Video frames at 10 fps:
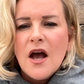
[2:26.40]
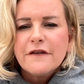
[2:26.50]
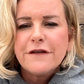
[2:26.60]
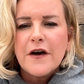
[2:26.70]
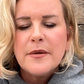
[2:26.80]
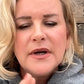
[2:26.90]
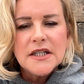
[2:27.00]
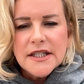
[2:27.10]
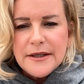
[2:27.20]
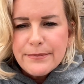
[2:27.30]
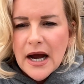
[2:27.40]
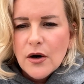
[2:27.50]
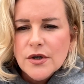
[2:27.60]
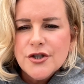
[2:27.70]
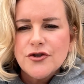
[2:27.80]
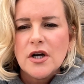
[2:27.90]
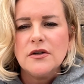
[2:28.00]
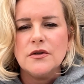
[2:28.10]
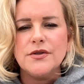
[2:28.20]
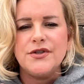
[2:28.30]
From elite power
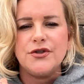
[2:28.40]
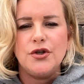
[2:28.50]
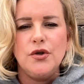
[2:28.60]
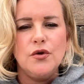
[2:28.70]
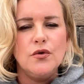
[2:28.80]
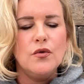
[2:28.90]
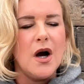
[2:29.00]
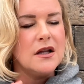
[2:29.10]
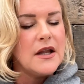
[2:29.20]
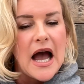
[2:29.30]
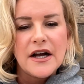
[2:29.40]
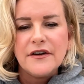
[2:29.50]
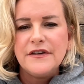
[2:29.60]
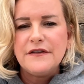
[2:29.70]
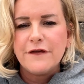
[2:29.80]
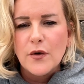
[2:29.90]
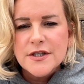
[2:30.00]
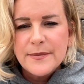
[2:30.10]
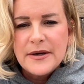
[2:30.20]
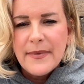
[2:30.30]
struggles to a lack of
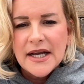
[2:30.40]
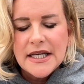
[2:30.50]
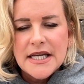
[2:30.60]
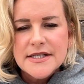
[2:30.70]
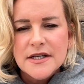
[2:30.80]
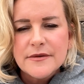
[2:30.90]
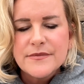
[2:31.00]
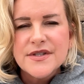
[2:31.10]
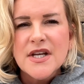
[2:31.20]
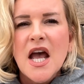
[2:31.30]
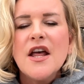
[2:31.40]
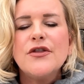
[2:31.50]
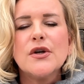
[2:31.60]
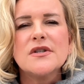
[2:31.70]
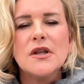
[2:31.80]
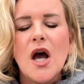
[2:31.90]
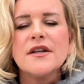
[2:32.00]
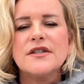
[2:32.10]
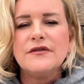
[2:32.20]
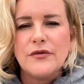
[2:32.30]
enforcement mechanisms, there's
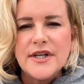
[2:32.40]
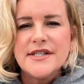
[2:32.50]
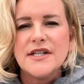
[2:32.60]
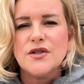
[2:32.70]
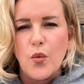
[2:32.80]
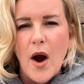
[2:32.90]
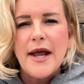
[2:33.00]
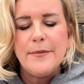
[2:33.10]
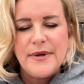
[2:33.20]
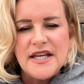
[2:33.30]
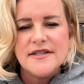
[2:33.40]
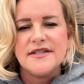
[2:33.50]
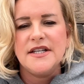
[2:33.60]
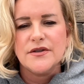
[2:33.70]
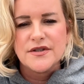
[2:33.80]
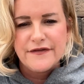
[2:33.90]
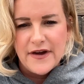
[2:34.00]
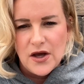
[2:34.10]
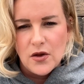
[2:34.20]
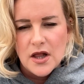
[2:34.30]
lots of reasons why peace deals
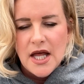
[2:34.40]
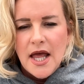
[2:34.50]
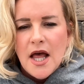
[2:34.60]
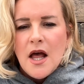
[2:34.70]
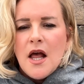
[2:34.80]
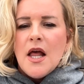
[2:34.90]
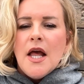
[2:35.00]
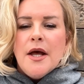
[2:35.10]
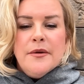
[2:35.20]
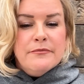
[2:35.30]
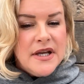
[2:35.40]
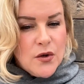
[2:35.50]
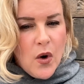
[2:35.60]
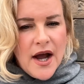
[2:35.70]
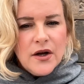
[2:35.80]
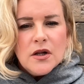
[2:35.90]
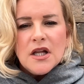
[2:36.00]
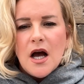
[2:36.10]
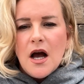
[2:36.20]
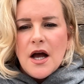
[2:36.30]
fail. Meanwhile,
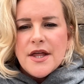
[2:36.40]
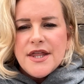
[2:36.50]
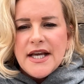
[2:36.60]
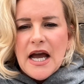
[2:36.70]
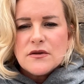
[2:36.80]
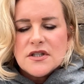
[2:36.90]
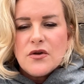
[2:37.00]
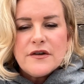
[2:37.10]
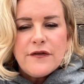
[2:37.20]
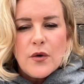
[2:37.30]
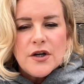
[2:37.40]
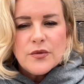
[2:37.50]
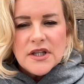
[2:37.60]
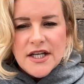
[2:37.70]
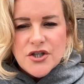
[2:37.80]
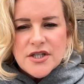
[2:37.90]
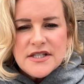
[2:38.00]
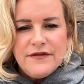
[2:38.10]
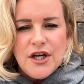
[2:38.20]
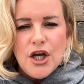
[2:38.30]
the Council on Foreign
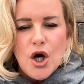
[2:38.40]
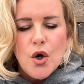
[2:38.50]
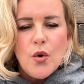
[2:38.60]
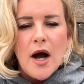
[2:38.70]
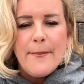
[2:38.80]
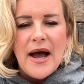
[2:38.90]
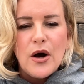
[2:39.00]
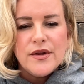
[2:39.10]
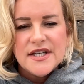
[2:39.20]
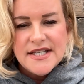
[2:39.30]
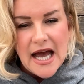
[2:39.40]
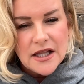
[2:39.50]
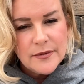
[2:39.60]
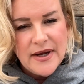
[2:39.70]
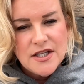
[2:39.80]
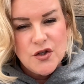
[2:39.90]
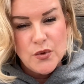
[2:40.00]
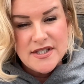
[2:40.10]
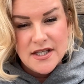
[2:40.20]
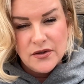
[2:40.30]
Relations video about the Taliban's
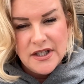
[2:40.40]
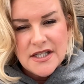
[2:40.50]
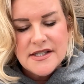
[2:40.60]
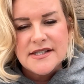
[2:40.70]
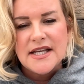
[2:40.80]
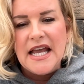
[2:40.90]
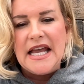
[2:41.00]
resilience,